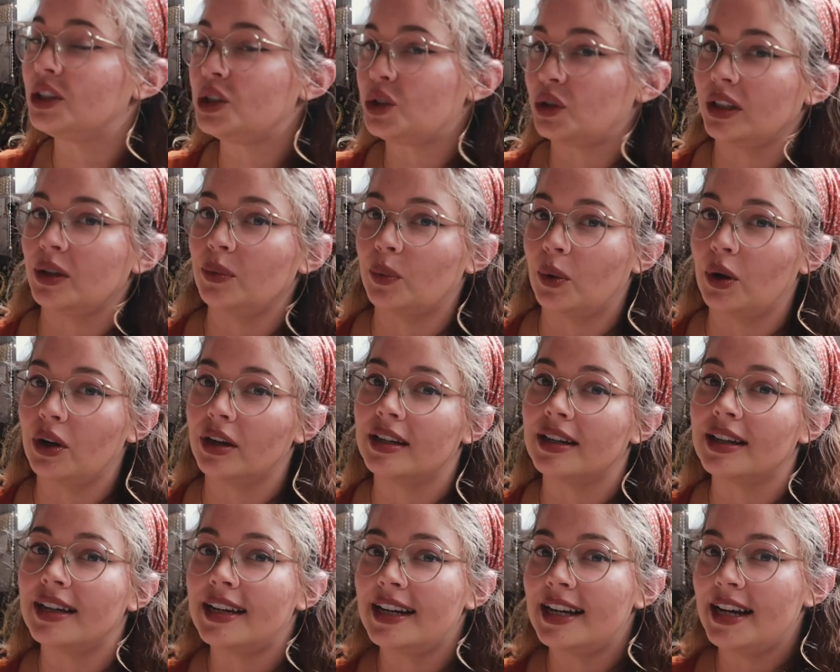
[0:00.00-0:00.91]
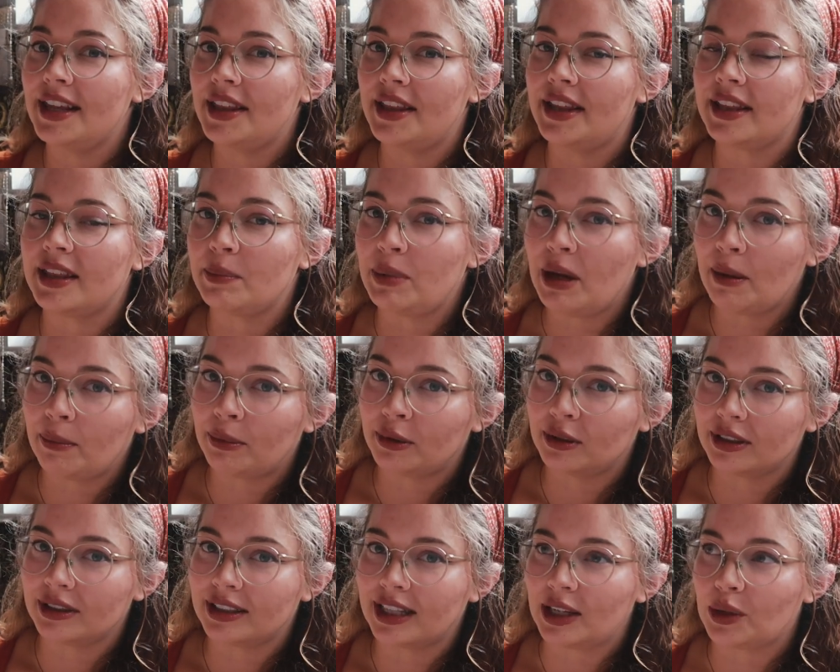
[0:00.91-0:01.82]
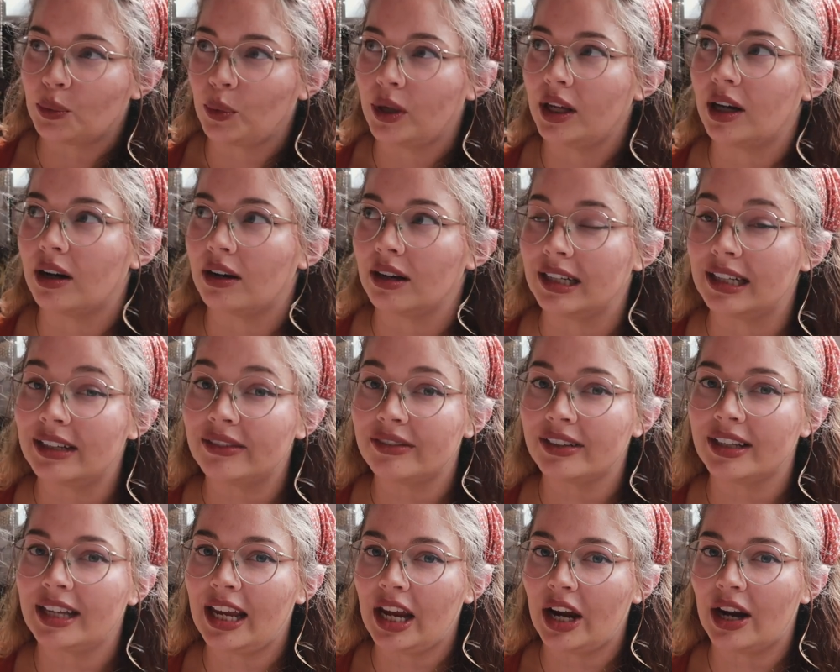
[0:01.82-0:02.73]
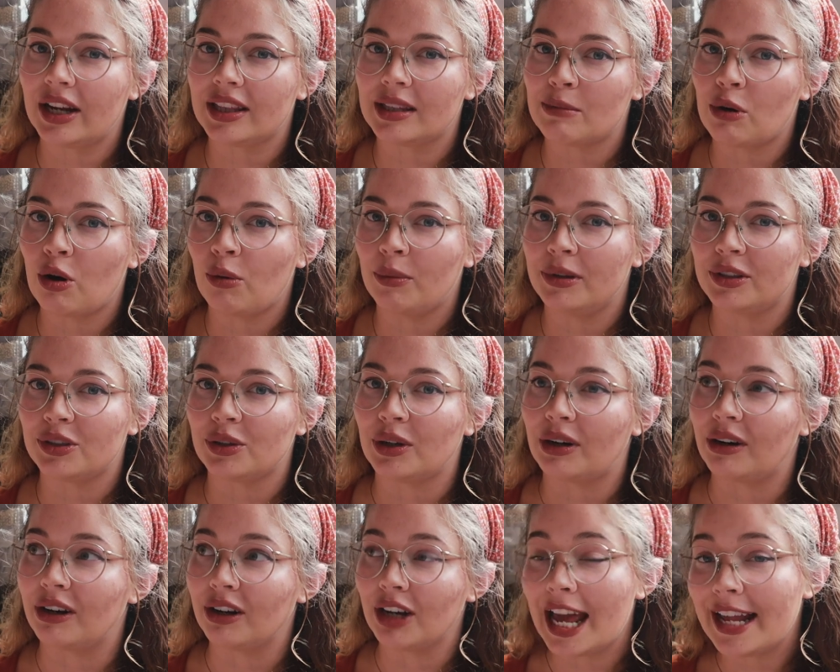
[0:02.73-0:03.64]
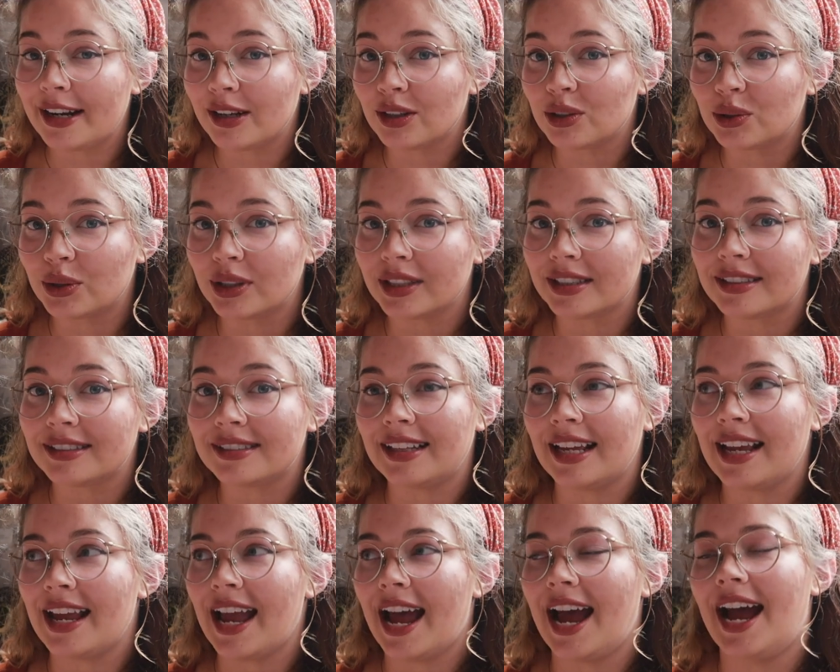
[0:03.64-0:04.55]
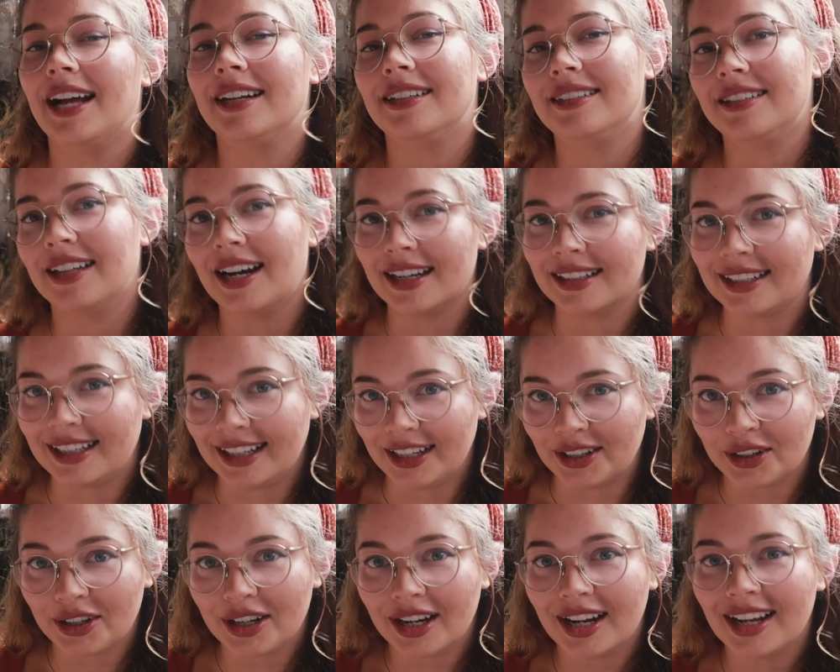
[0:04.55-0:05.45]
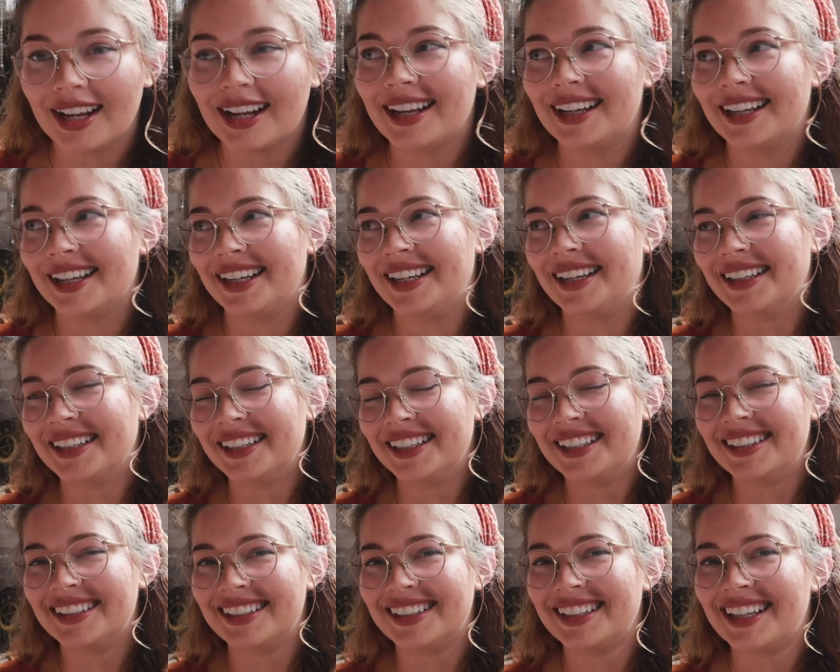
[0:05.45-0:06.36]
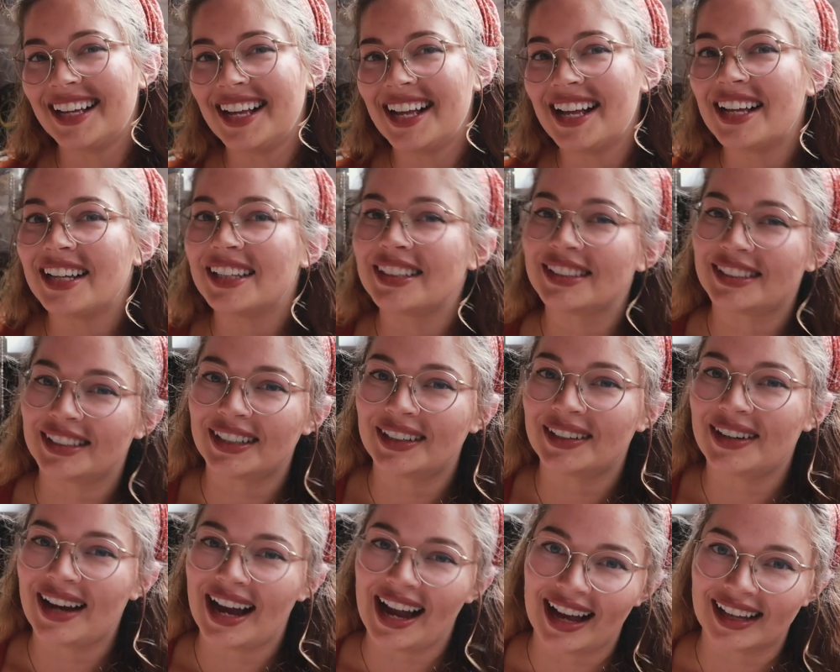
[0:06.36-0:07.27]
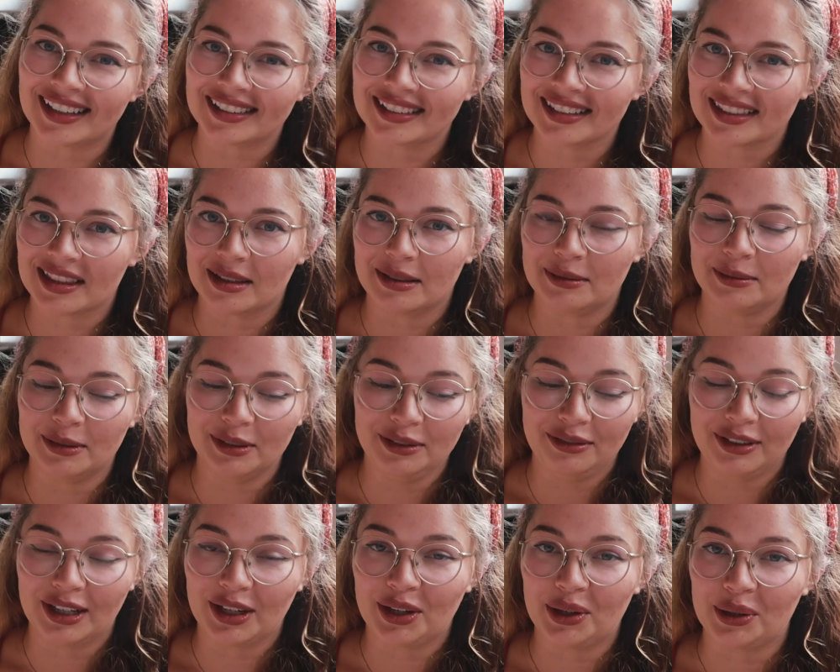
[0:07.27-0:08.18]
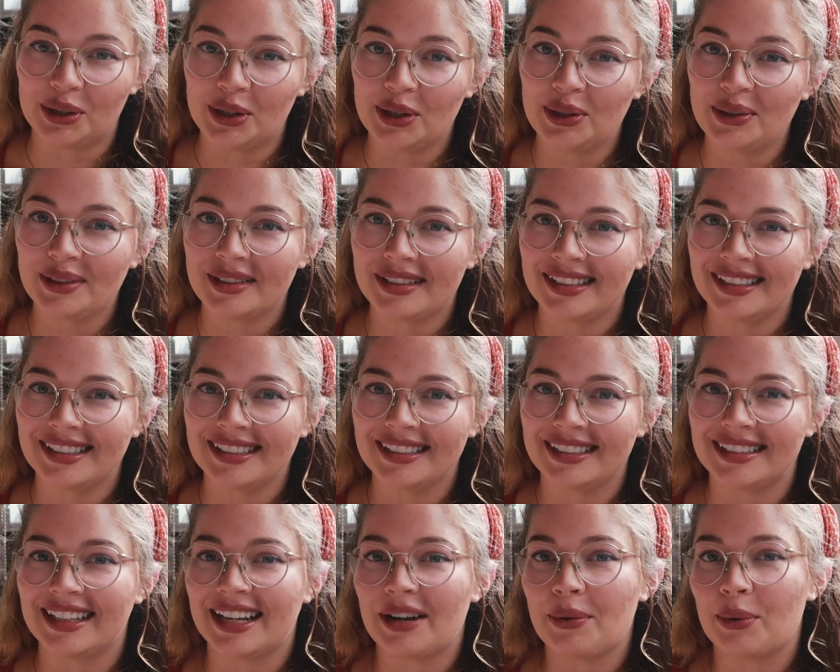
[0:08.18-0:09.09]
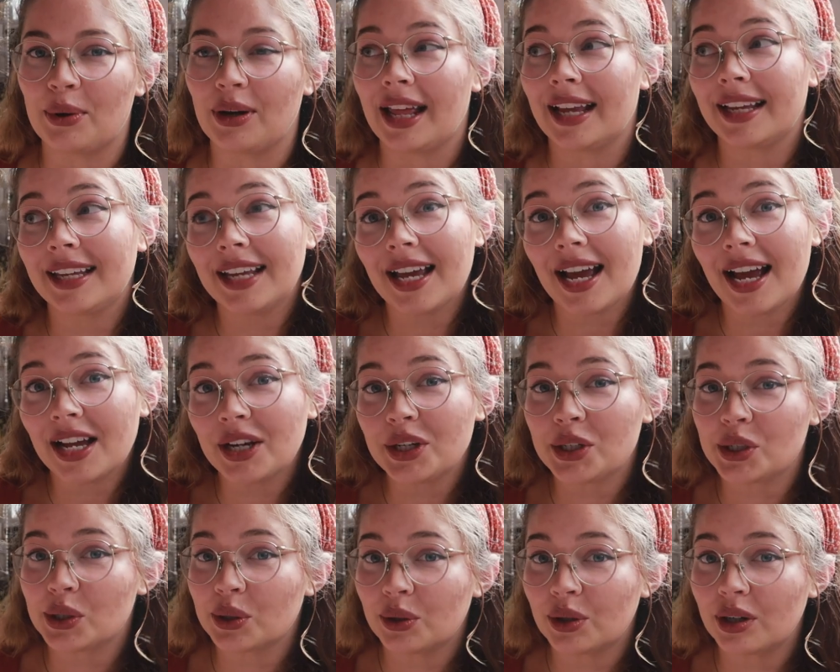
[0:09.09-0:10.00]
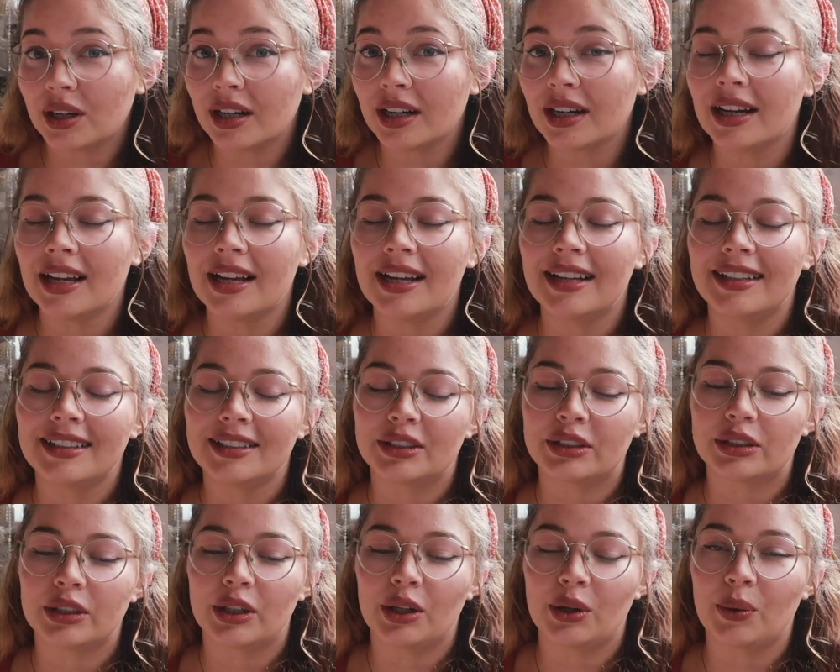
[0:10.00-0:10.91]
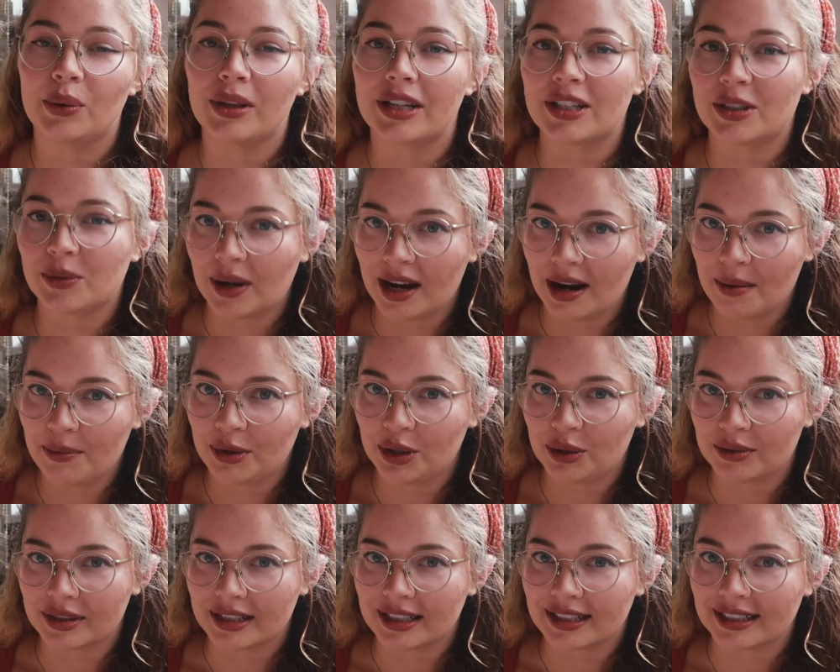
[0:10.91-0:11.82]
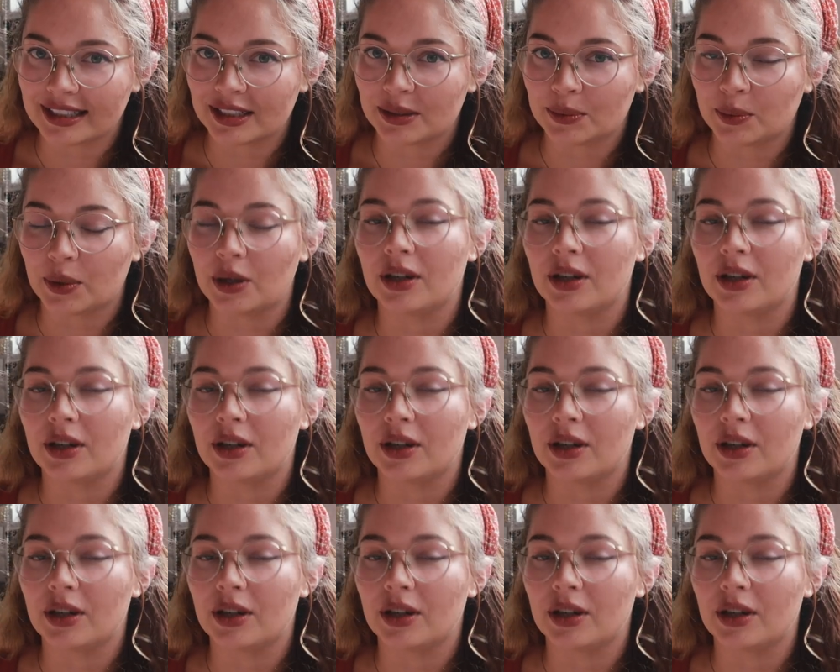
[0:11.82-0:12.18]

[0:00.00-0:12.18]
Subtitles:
literally one that the people that we are living here at the moment, so our landlords, they had that here. So I asked them if I could use it, and they were like, yeah, sure. So that's why I'm using this